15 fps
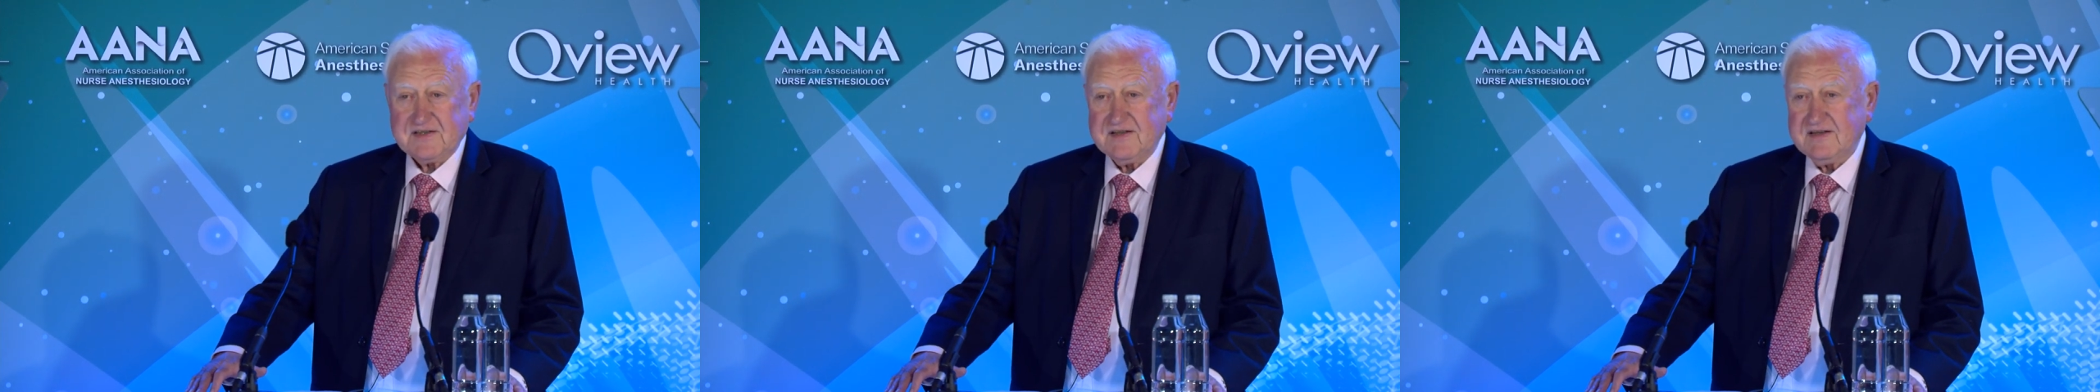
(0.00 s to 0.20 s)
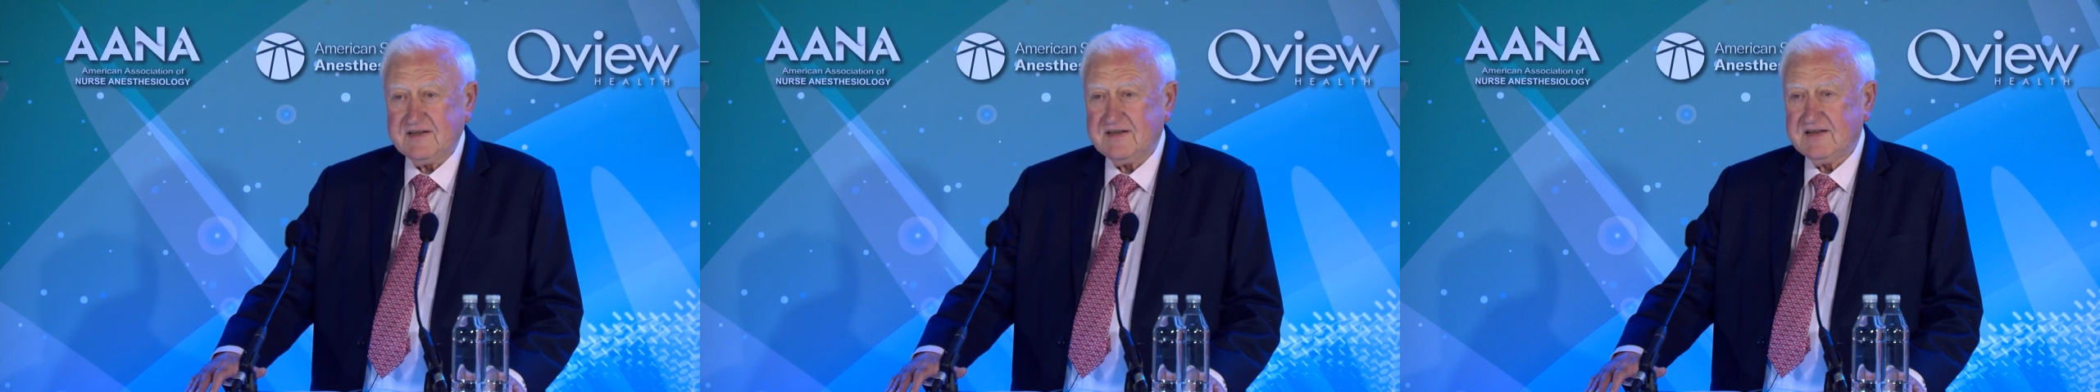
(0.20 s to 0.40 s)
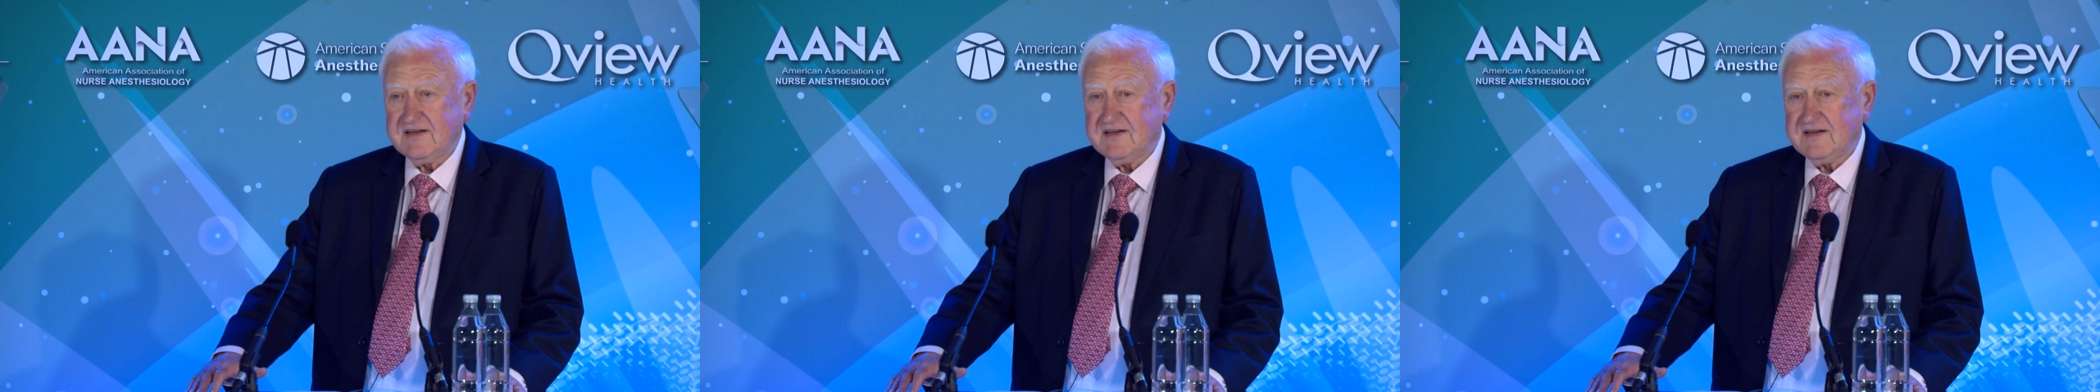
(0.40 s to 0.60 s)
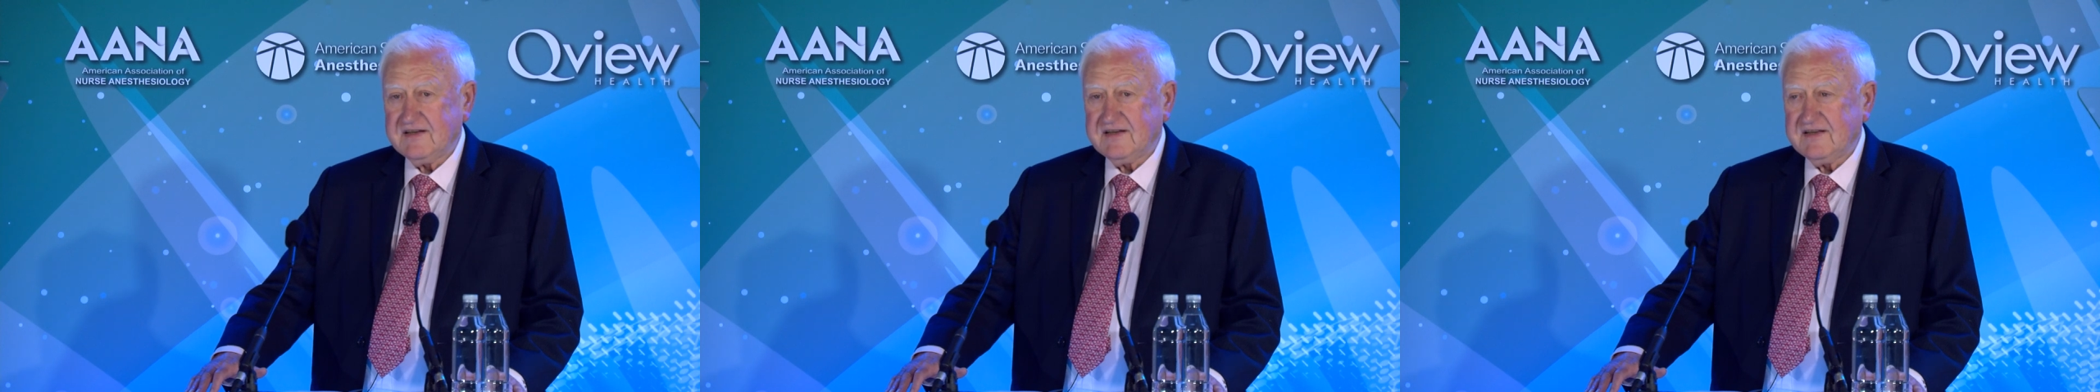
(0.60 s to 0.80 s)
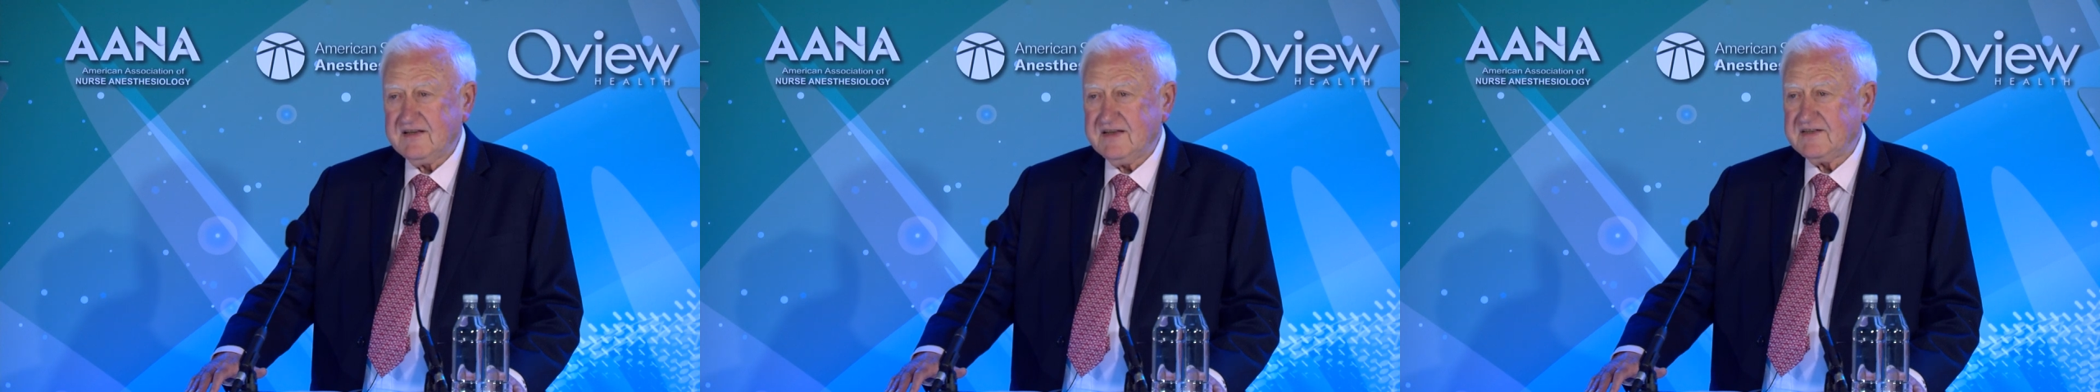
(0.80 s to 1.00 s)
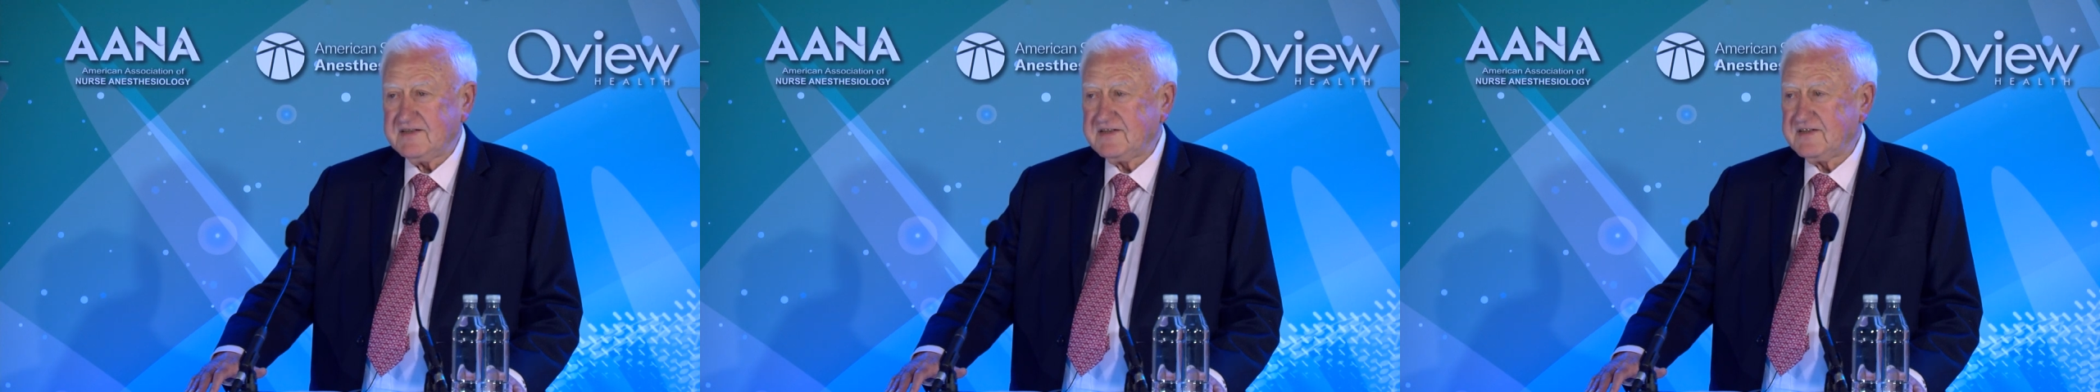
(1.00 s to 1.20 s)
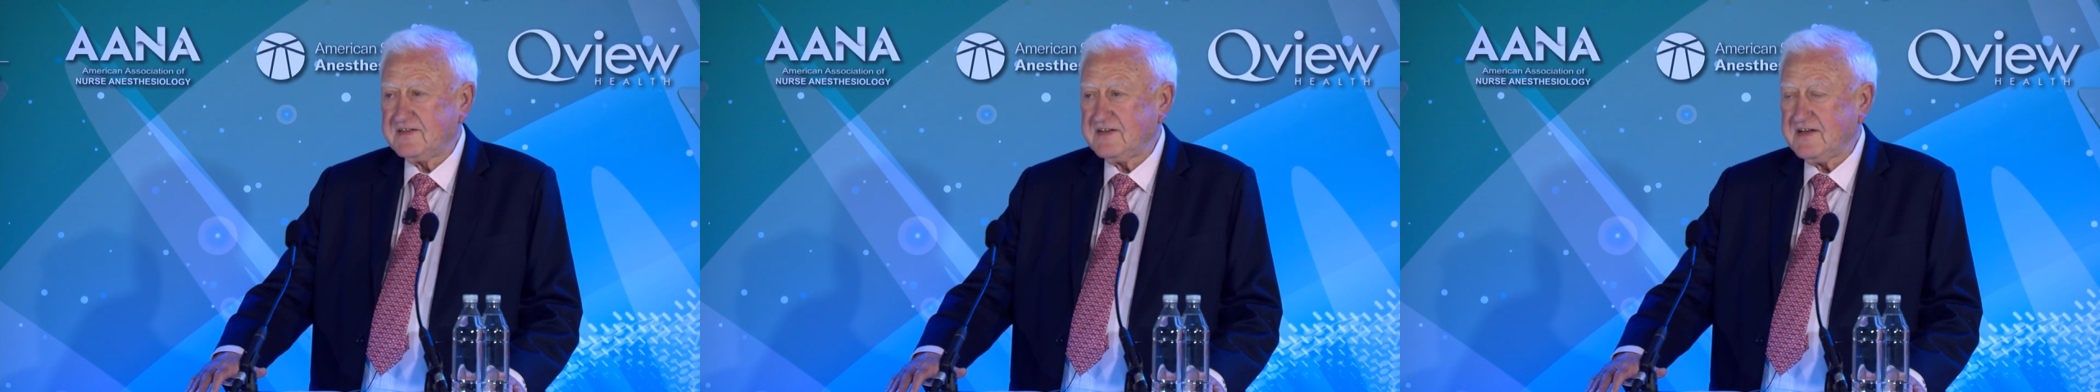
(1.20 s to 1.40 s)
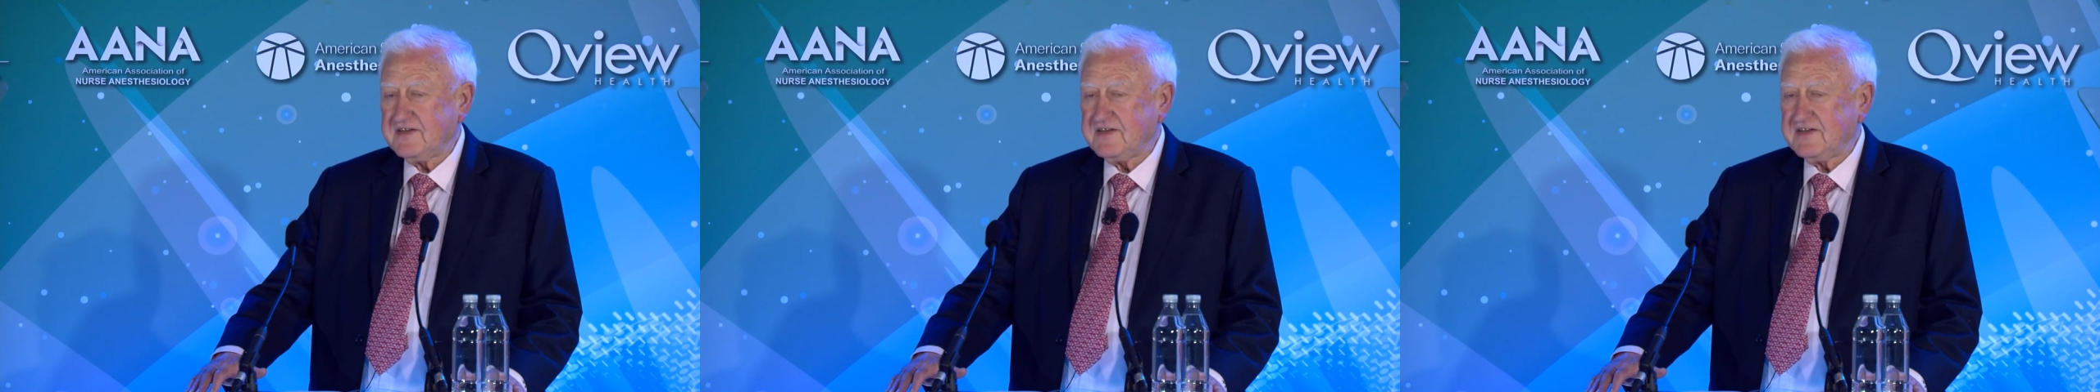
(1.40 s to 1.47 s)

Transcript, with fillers: And uh, it's,